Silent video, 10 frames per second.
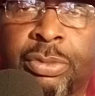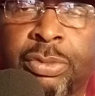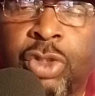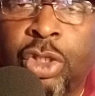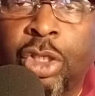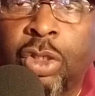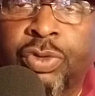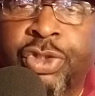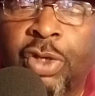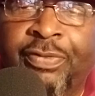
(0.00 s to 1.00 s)
You know,
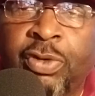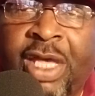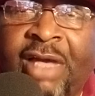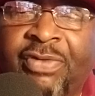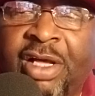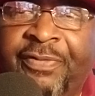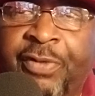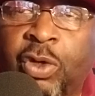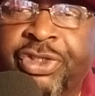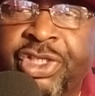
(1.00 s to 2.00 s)
so if you ever
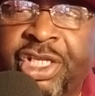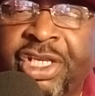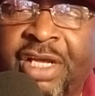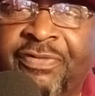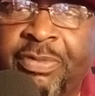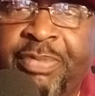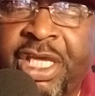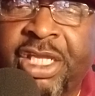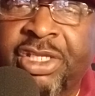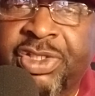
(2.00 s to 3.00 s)
unfortunate enough to
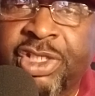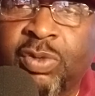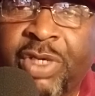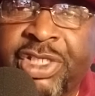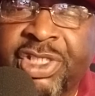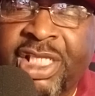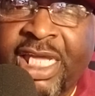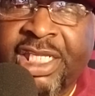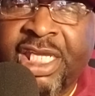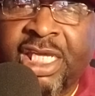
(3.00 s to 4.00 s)
be in a situation
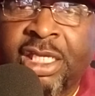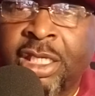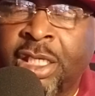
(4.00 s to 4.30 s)
like that,